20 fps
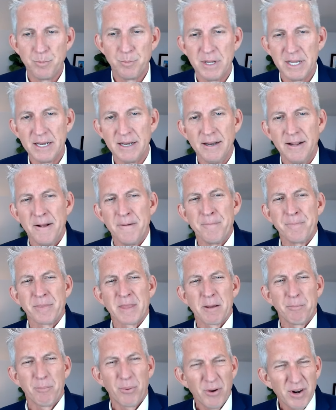been
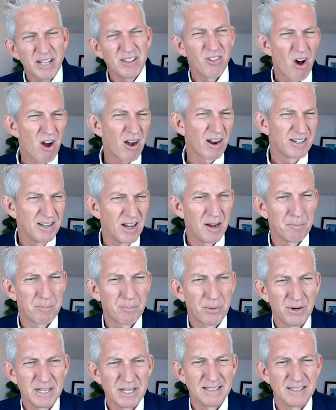pretty locked up,
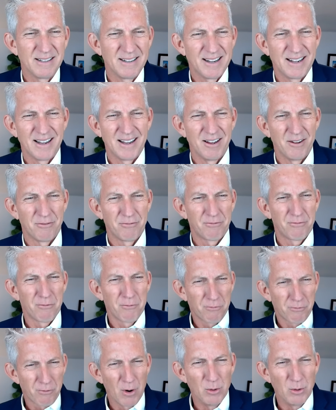pretty
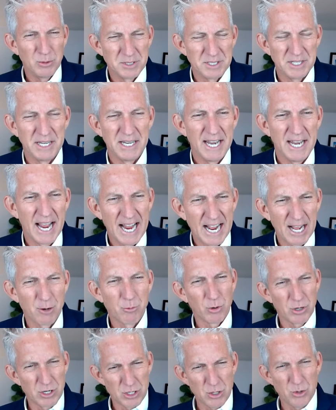frozen.
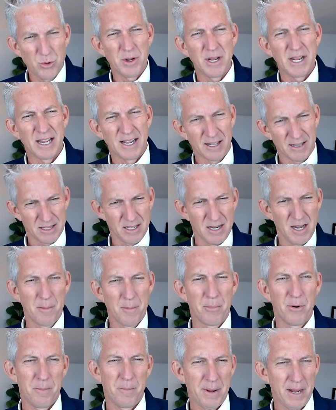And we're doing the
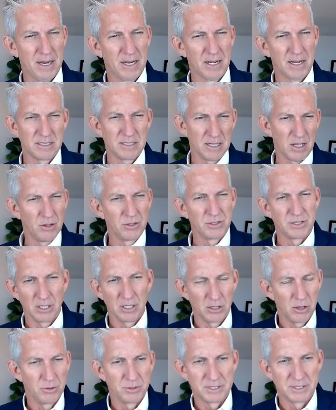number of pending sales and
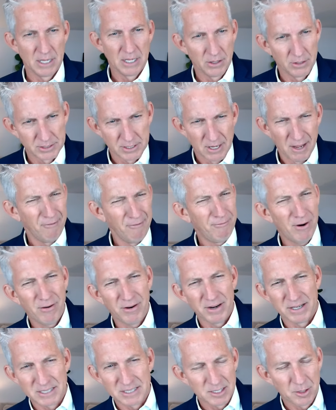closed sales
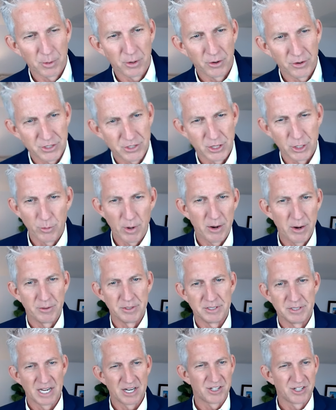very similar to the Great
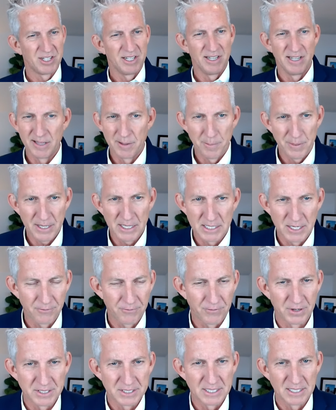Recession. The big
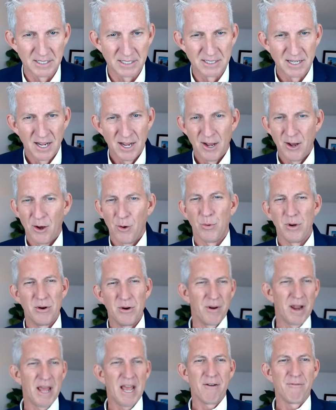difference is we
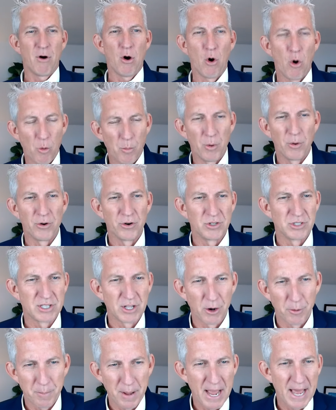don't have homeowners
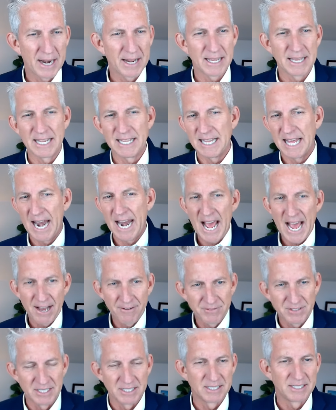that are panicking that
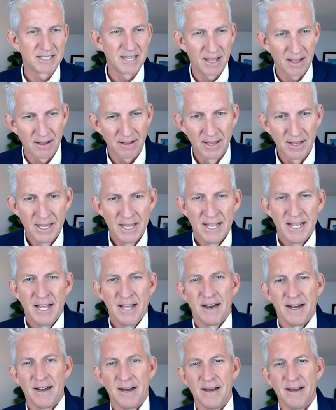have to sell,
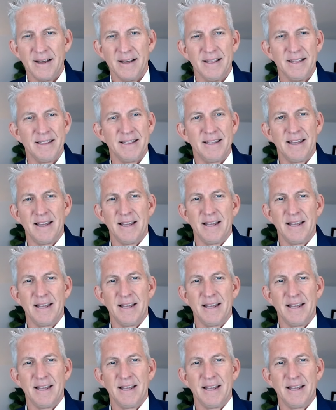that